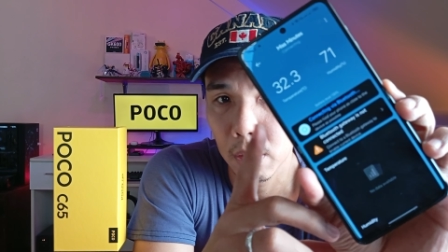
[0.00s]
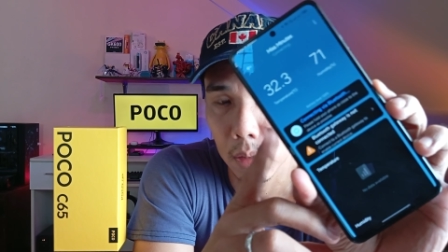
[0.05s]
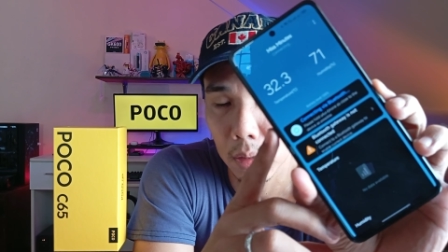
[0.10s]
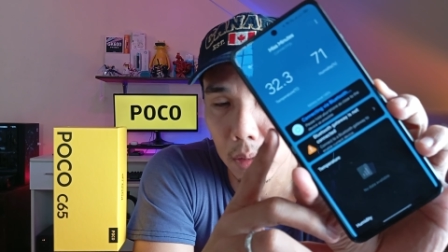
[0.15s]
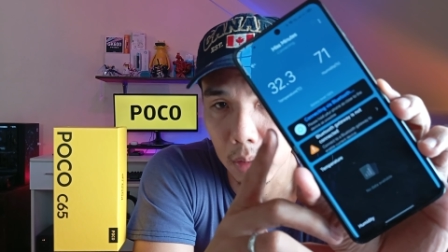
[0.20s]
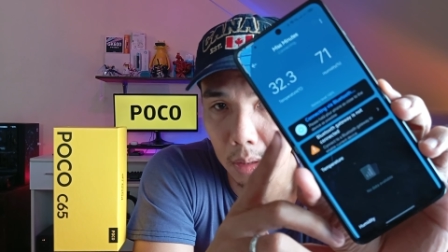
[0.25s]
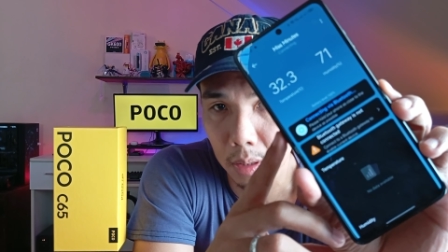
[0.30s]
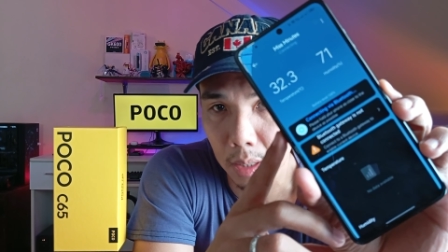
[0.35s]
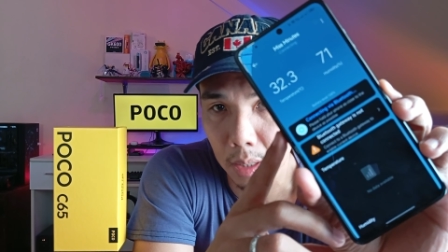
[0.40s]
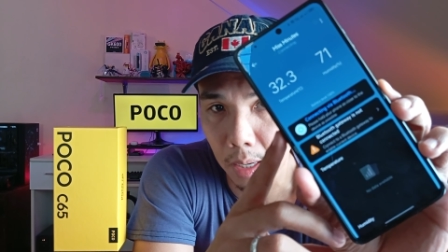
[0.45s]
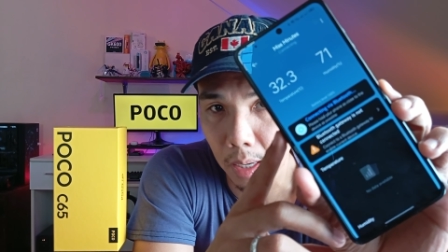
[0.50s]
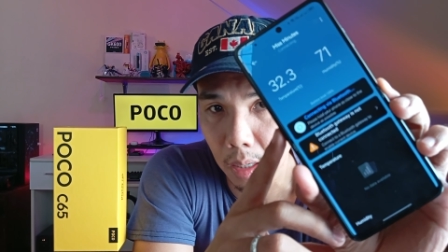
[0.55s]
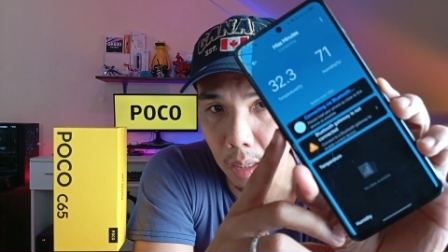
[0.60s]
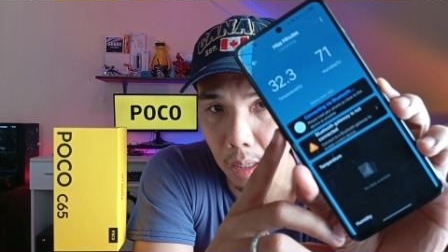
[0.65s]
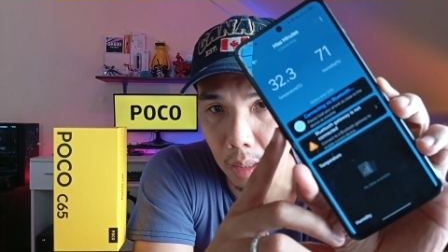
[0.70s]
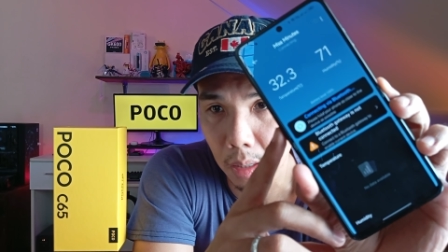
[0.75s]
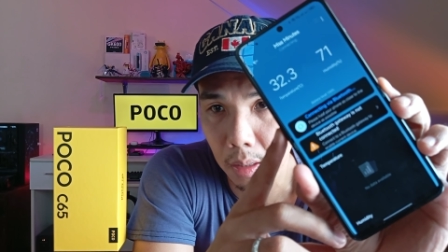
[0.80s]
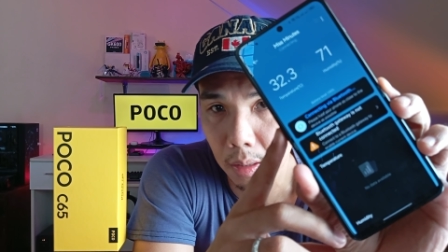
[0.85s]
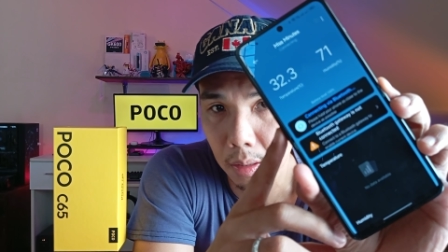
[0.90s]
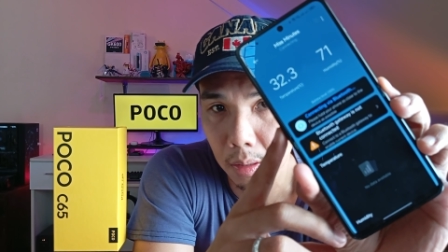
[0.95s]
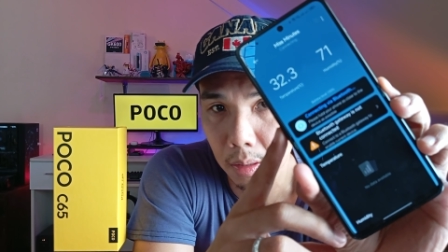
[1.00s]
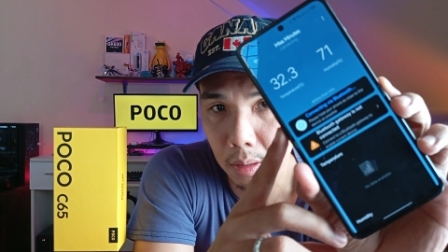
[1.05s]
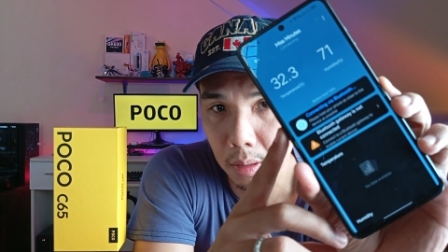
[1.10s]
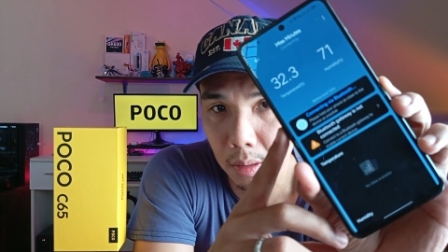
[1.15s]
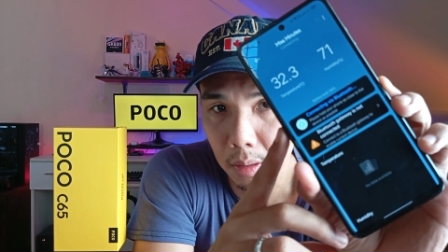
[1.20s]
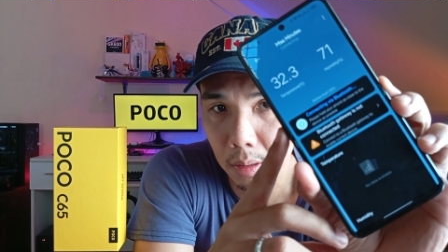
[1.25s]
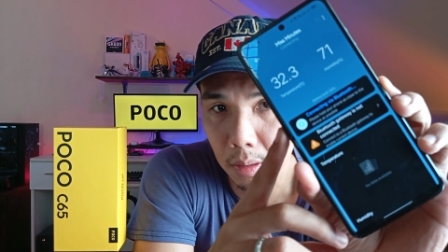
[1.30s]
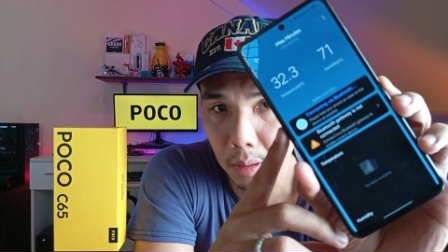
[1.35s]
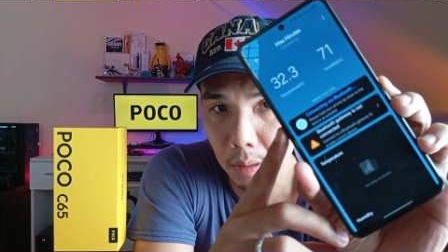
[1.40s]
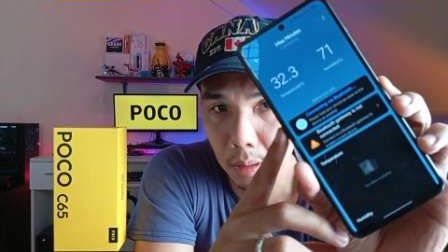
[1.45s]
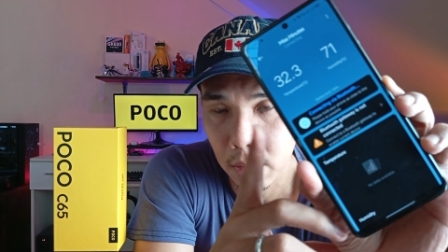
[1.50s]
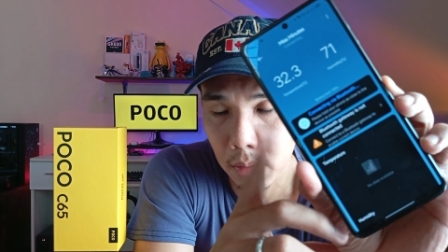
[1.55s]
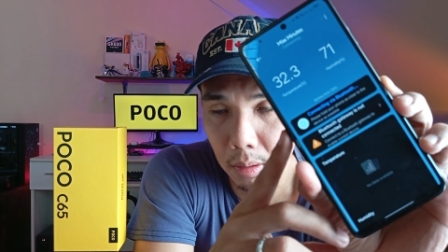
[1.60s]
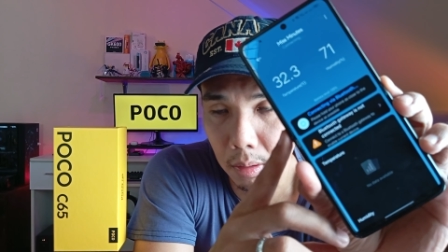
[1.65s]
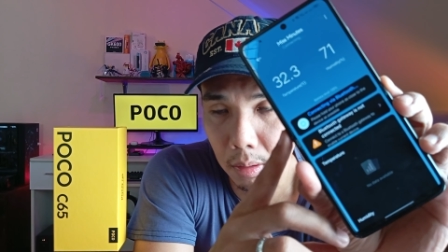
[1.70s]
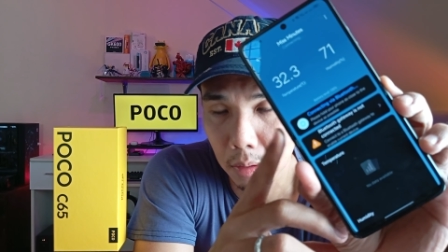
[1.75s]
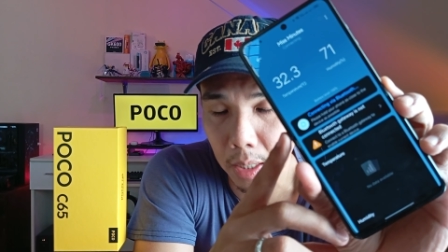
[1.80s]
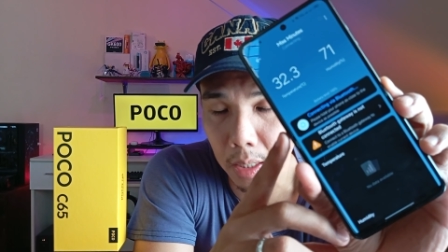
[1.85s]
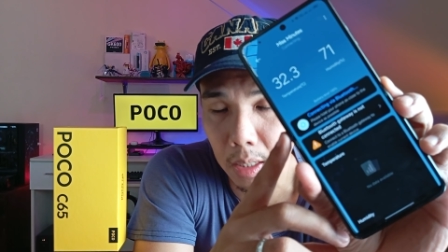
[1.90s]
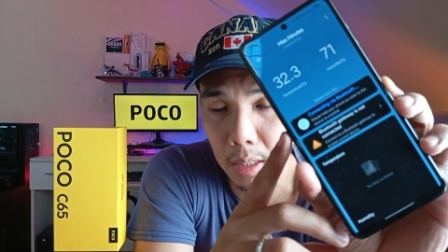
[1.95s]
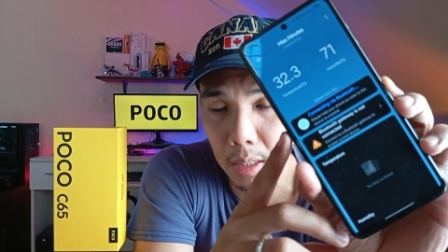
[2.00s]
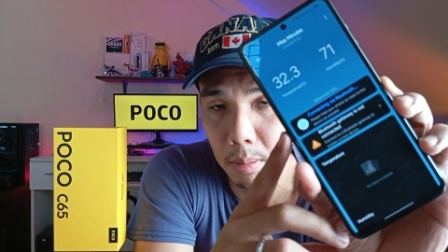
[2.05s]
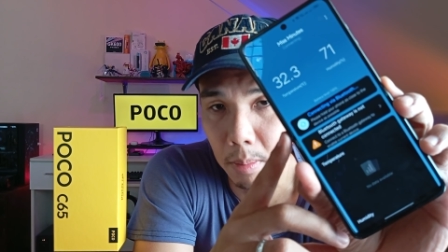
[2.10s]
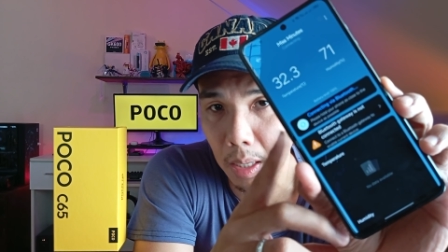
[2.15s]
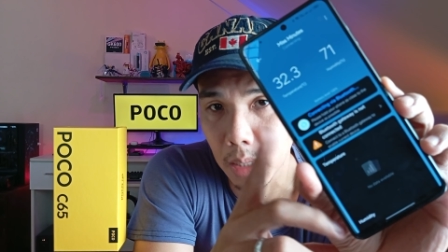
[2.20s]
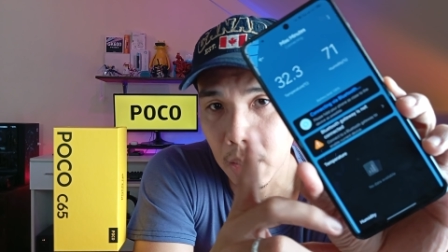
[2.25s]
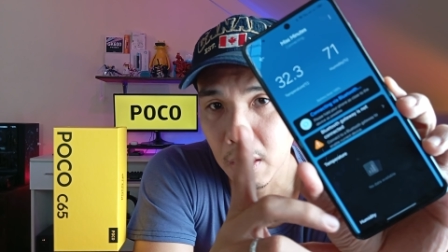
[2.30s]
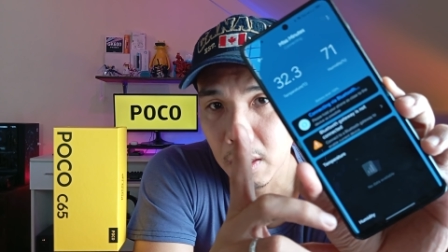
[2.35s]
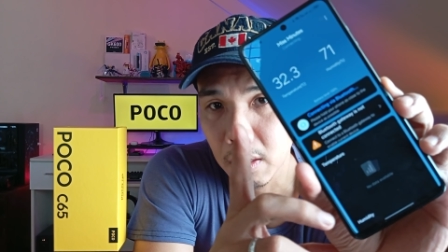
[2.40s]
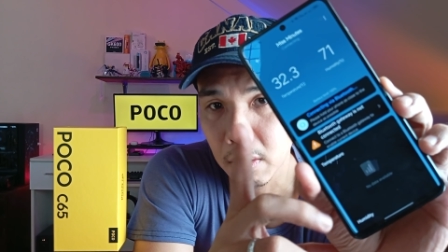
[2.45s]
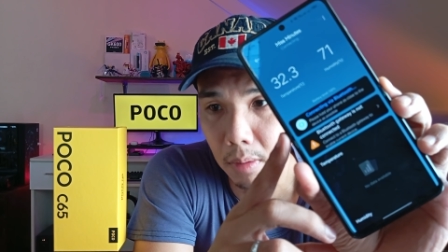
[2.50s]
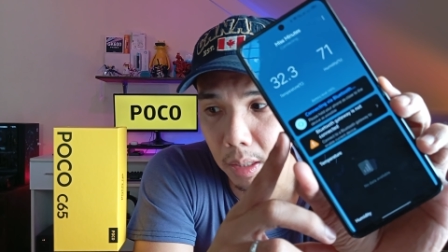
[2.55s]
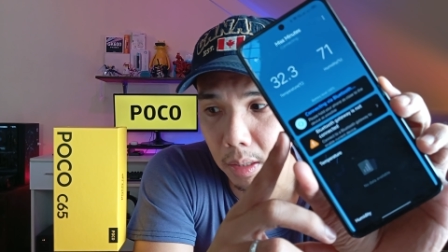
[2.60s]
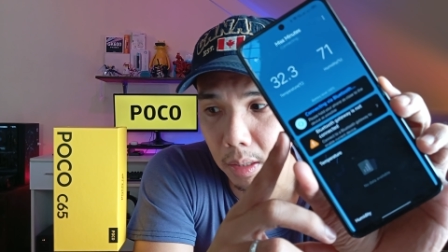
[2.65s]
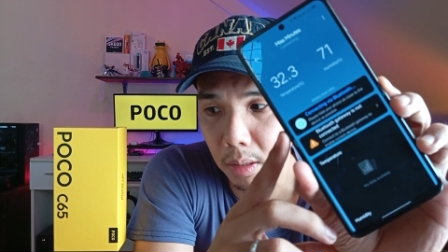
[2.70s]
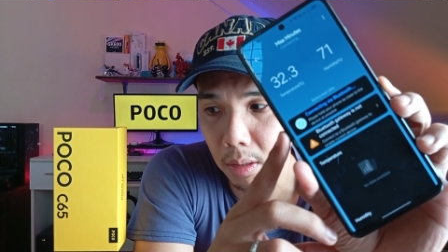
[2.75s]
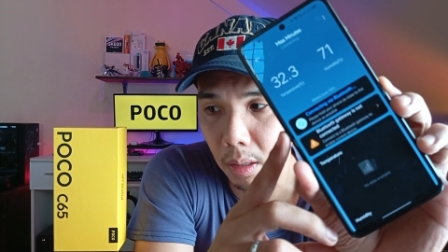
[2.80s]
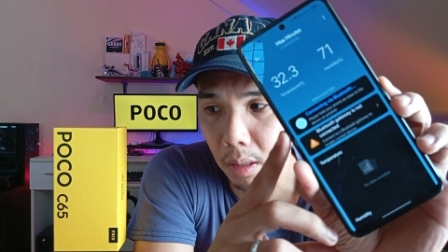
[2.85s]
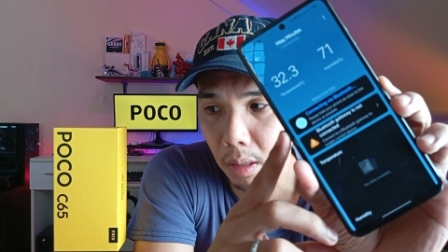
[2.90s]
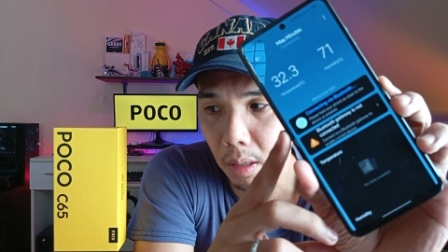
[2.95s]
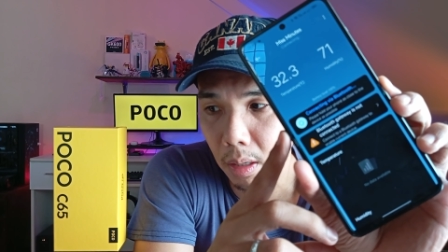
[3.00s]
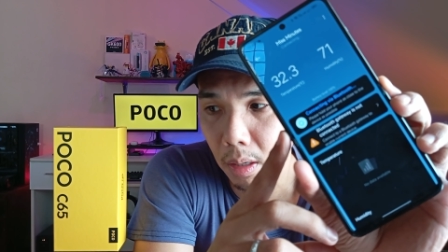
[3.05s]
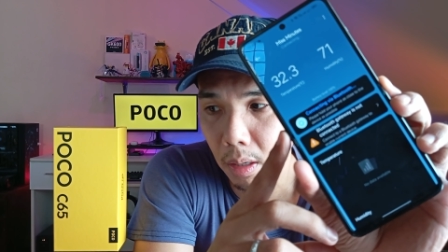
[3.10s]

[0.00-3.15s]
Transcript: to China. Chinese mainland region